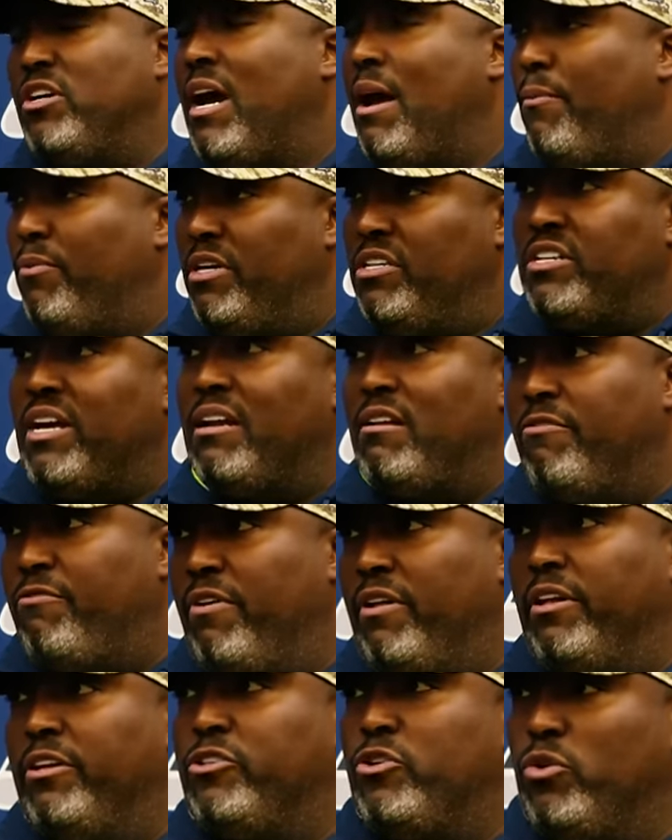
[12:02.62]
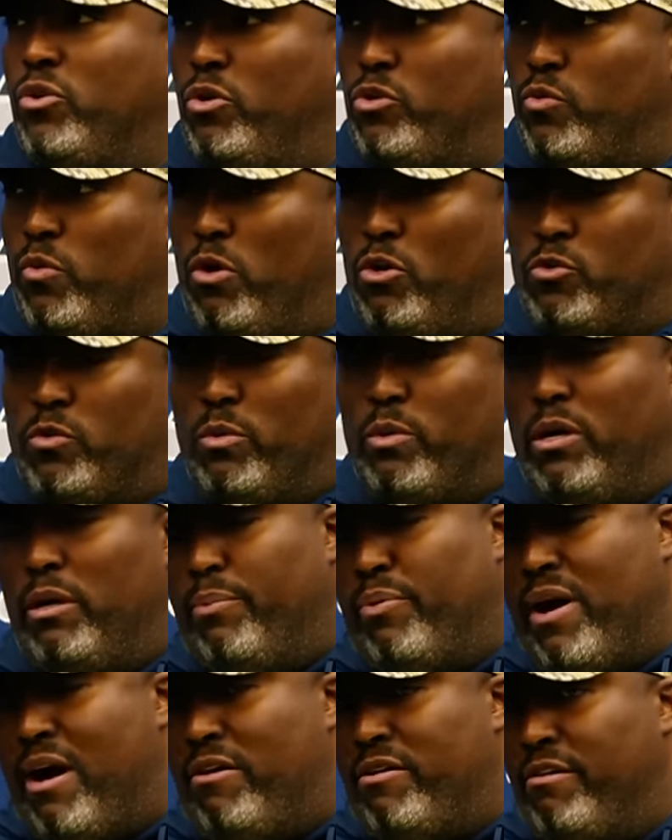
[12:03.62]
job when he's had to fill into those roles. We're
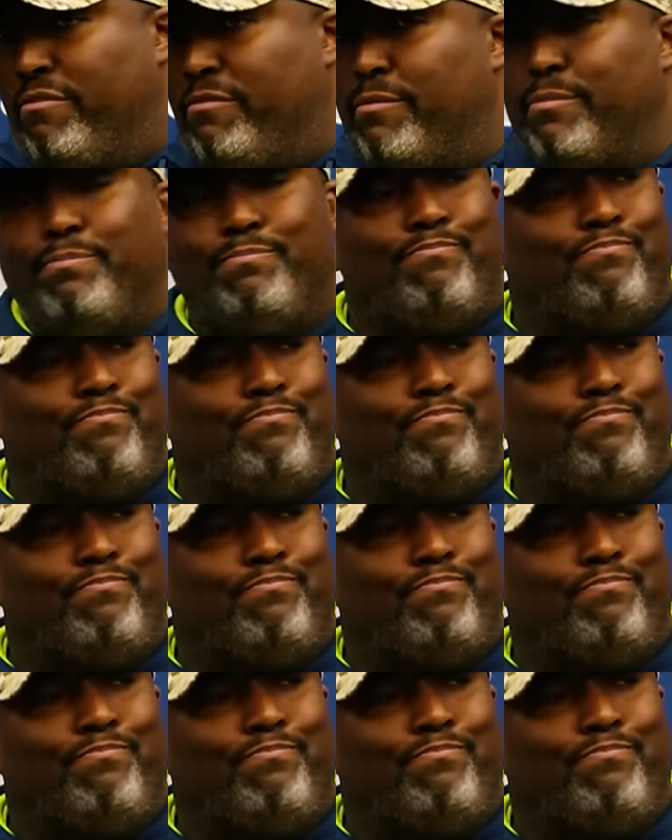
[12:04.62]
really proud of him.